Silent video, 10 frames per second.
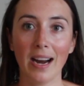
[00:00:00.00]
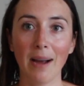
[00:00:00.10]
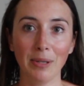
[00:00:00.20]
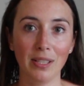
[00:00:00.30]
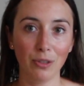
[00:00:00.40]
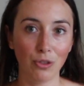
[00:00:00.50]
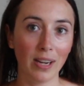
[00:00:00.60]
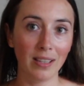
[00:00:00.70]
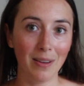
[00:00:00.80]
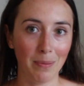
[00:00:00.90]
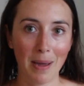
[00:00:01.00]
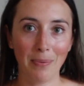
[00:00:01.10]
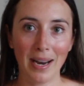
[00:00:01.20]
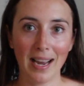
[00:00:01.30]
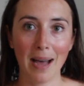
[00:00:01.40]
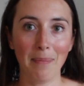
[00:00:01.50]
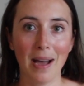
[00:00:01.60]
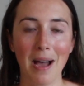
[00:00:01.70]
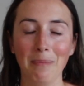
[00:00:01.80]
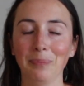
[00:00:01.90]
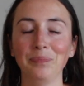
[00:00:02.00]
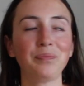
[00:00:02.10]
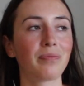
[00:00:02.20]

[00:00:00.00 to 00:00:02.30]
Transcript: I was still struggling with my breakup, um,